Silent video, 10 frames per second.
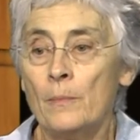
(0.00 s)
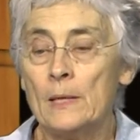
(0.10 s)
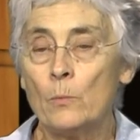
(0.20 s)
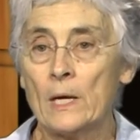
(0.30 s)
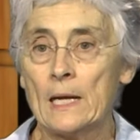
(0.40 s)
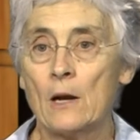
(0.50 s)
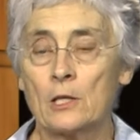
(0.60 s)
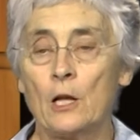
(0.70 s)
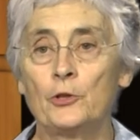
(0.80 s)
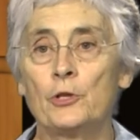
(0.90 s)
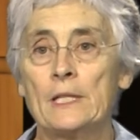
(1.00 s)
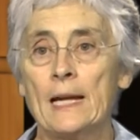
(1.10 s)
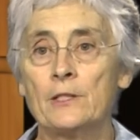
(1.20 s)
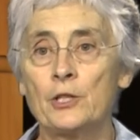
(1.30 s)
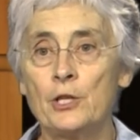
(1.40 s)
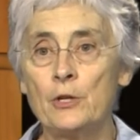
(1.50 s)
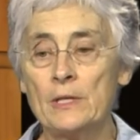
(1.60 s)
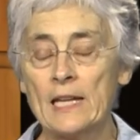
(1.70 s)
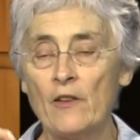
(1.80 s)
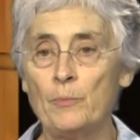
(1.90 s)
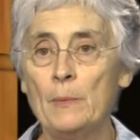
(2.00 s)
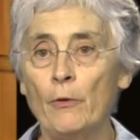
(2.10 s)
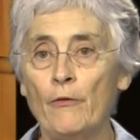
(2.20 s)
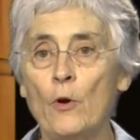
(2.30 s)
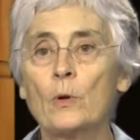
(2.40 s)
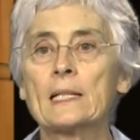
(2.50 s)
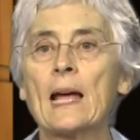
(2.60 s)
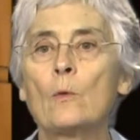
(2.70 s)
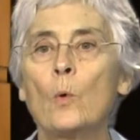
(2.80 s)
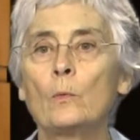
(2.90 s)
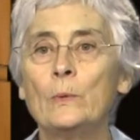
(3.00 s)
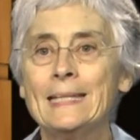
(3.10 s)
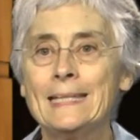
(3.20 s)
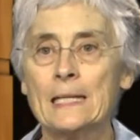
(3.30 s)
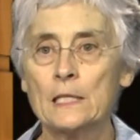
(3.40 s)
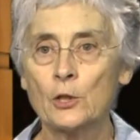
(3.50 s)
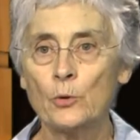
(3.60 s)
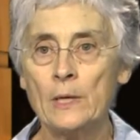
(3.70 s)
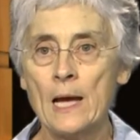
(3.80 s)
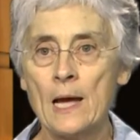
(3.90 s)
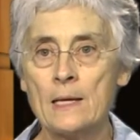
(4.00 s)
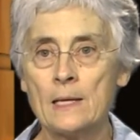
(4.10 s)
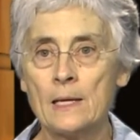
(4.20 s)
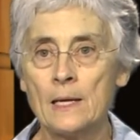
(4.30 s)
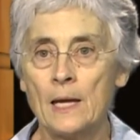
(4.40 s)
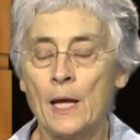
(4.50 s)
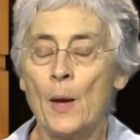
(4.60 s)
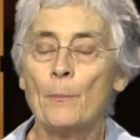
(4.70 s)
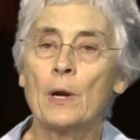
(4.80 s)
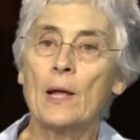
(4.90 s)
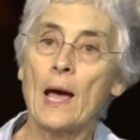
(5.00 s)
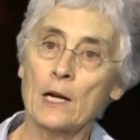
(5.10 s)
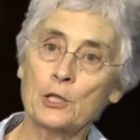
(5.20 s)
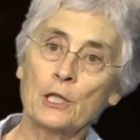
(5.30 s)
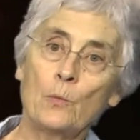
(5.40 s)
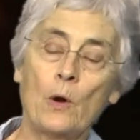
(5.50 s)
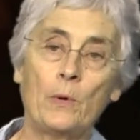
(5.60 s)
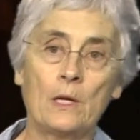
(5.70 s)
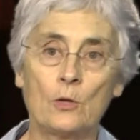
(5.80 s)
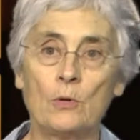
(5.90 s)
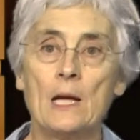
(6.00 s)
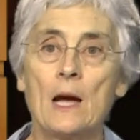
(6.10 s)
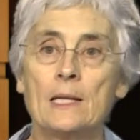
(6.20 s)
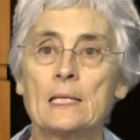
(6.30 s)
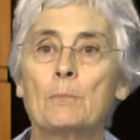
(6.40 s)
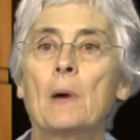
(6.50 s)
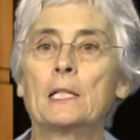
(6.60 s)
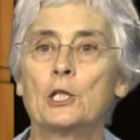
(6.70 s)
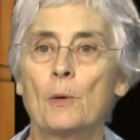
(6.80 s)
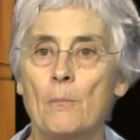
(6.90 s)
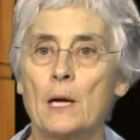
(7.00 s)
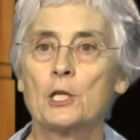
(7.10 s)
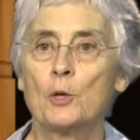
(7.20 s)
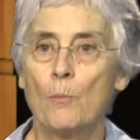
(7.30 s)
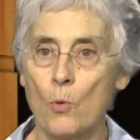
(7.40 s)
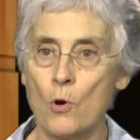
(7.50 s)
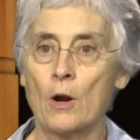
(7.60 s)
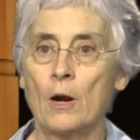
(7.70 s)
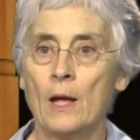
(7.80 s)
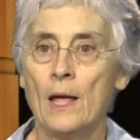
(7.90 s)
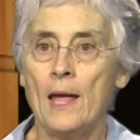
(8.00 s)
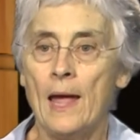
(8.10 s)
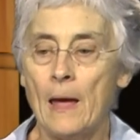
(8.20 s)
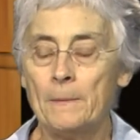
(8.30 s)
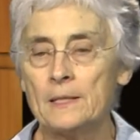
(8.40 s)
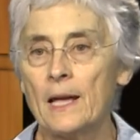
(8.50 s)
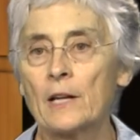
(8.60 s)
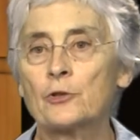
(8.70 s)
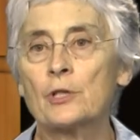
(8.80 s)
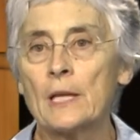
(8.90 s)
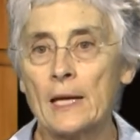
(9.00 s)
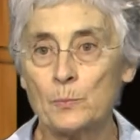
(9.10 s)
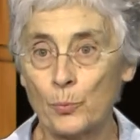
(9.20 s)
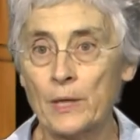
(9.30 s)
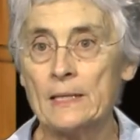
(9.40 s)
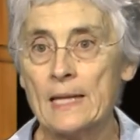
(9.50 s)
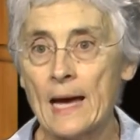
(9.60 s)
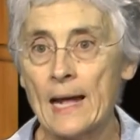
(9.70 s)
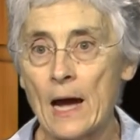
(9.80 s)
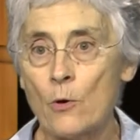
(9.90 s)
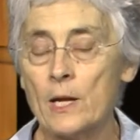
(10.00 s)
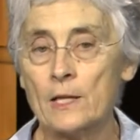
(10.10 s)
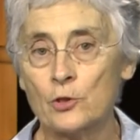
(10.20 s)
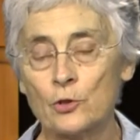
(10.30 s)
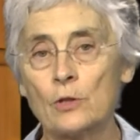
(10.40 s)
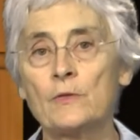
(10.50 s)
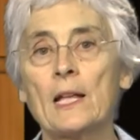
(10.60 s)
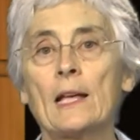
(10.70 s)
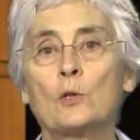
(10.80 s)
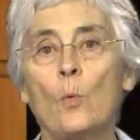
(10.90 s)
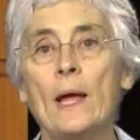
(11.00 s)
What our culture tends to do is have people focus on what we disagree on, but actually what we agree on is much, much more. And this exercise brings that out and serves as a way